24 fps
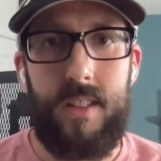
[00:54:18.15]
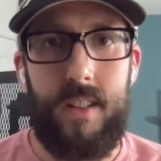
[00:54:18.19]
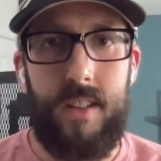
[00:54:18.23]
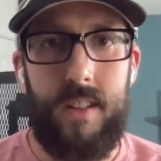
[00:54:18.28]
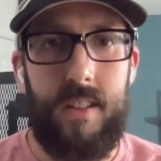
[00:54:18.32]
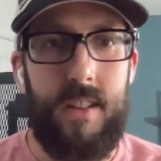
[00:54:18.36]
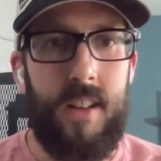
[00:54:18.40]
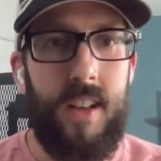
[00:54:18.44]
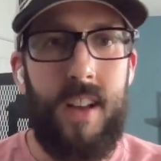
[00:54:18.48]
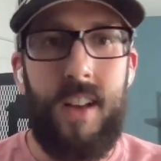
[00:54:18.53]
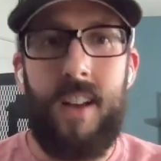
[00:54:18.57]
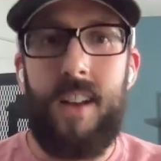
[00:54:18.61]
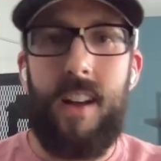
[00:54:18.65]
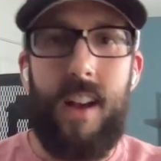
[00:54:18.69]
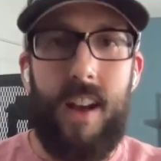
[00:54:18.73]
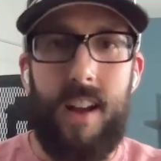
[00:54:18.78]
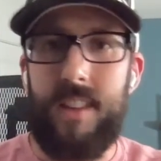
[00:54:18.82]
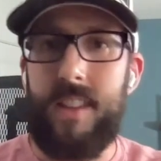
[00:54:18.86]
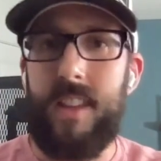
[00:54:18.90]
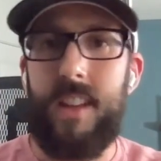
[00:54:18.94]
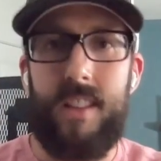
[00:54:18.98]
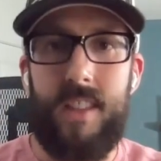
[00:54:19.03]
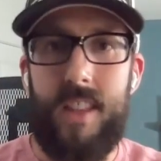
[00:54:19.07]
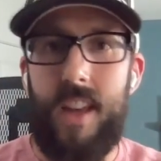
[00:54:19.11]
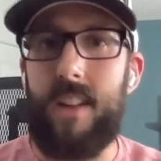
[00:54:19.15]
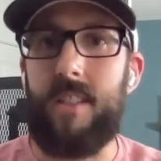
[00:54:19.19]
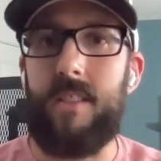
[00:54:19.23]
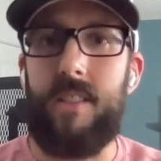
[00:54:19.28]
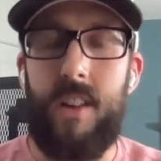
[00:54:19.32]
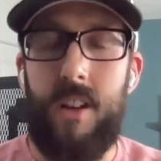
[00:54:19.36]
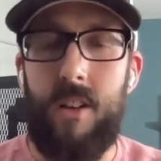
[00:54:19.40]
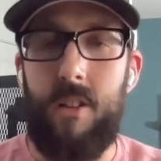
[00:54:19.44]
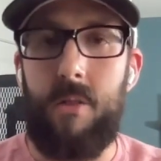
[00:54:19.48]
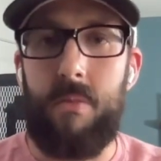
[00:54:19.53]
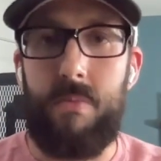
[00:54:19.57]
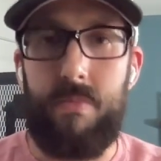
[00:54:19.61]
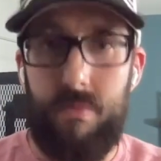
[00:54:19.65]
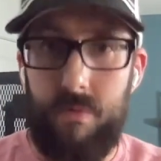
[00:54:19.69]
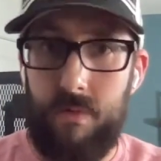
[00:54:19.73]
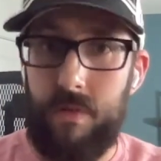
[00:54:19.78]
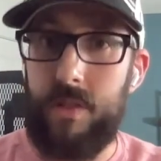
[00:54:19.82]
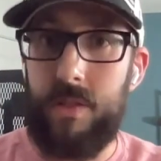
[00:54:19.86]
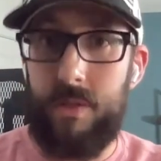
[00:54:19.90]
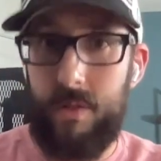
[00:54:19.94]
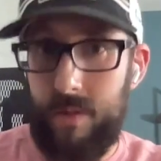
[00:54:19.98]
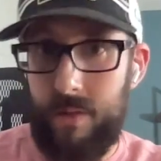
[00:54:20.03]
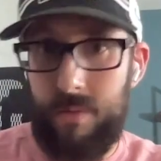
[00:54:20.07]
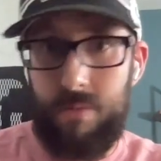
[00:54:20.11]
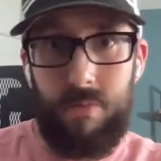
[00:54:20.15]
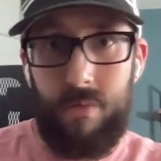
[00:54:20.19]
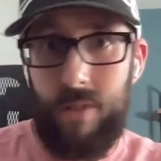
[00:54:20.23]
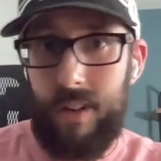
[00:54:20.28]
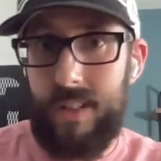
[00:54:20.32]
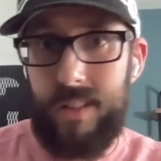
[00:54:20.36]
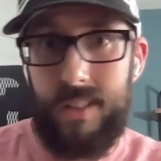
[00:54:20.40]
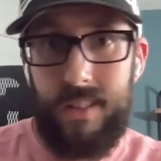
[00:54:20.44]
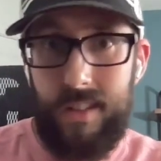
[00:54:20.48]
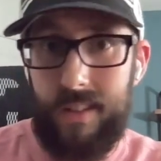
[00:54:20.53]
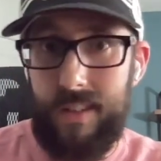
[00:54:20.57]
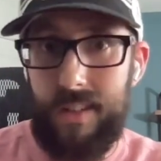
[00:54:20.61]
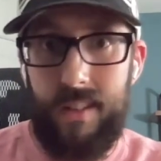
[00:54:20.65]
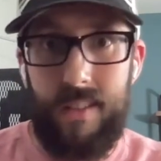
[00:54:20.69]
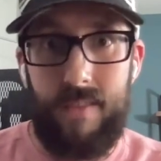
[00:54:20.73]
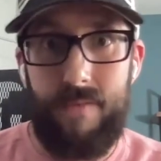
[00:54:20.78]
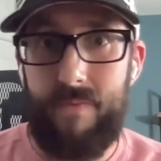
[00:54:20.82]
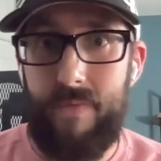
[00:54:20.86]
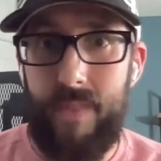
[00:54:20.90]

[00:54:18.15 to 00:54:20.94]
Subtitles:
And I think that'll help reduce risk,